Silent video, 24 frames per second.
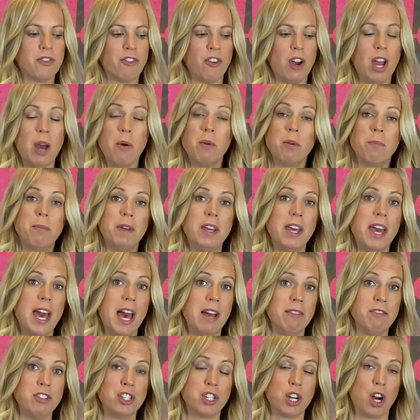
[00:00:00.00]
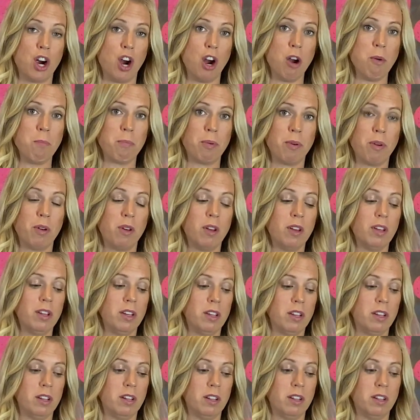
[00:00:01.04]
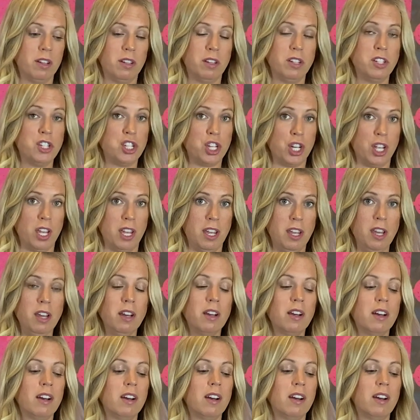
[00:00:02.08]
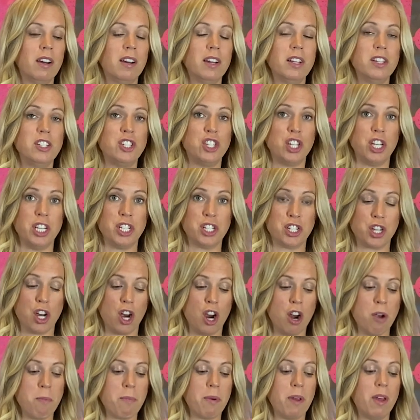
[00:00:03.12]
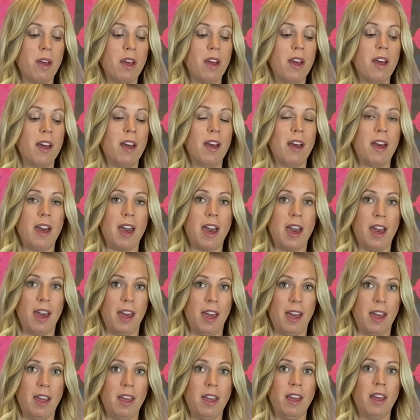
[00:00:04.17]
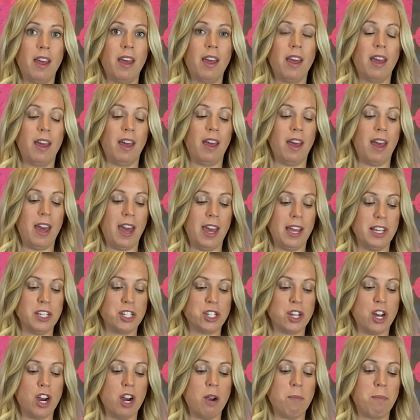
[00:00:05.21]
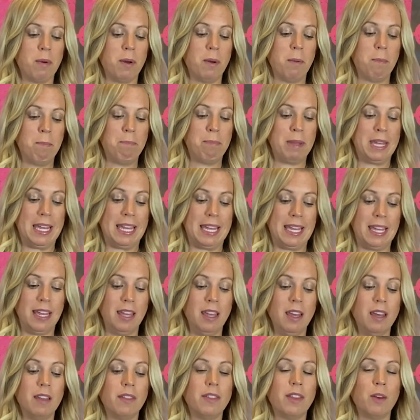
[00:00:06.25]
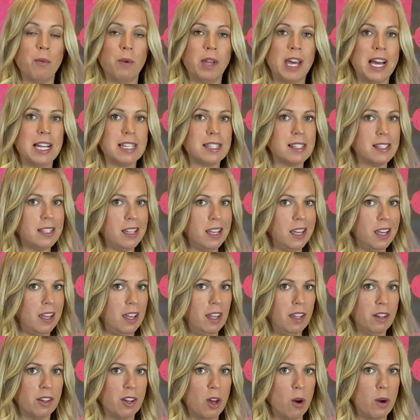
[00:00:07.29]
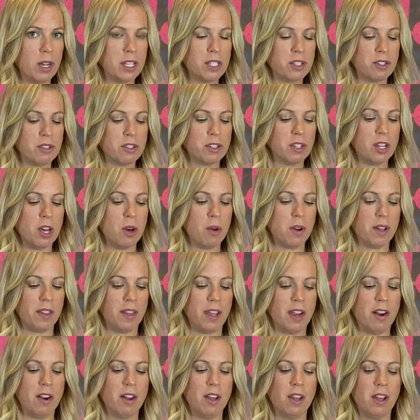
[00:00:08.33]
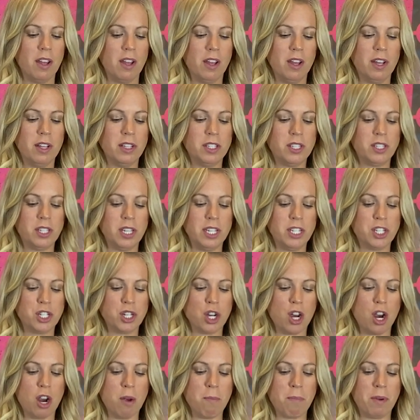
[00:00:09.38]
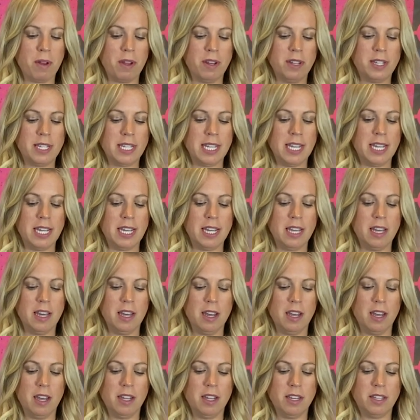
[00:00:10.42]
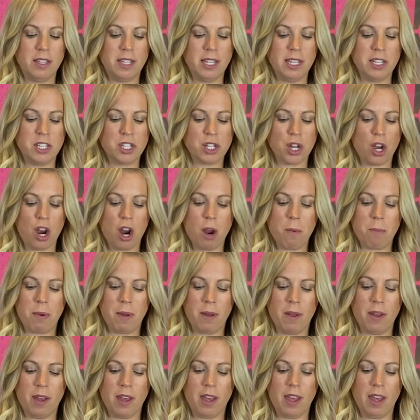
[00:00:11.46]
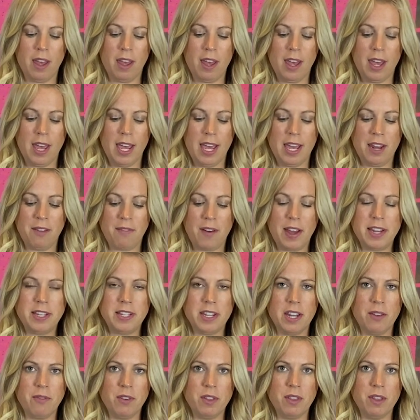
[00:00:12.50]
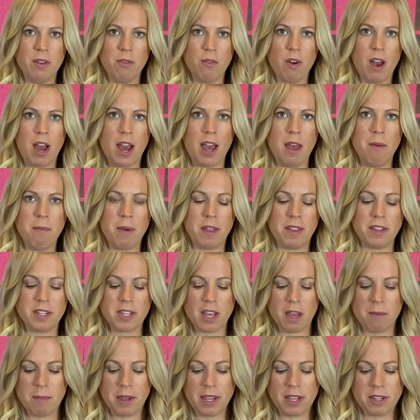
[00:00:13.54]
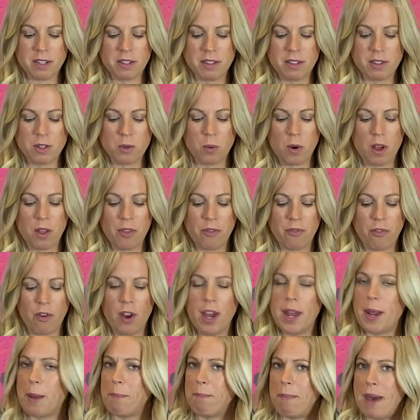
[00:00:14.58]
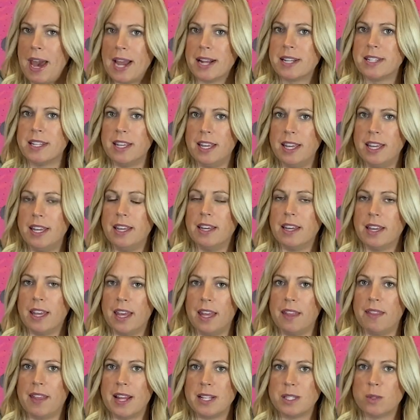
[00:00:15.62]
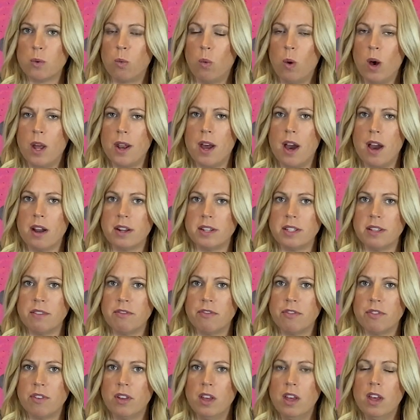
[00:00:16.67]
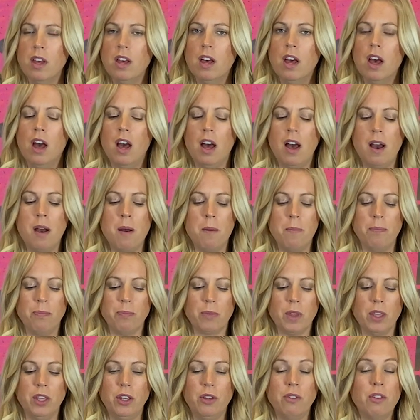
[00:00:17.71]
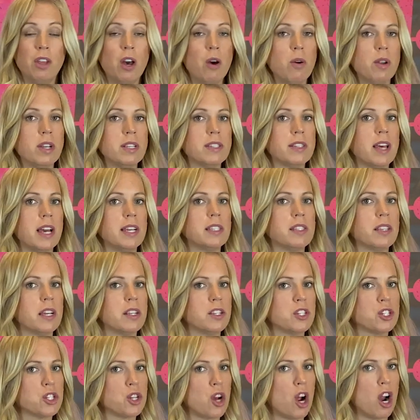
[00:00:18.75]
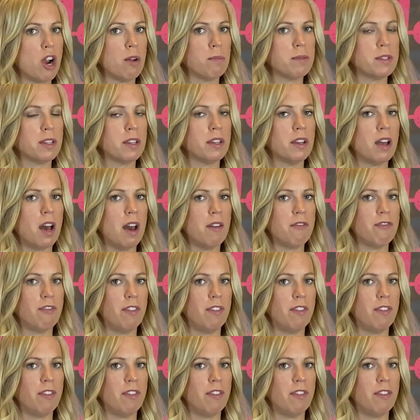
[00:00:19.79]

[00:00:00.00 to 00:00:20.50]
fret would be F sharp, G, G sharp, A sharp, B, then we got C, no extra note in there, C sharp, D, D sharp, and if I did everything right, by the time I get to the 12th fret, I'm back to E again. That's one octave. You notice I said sharps and not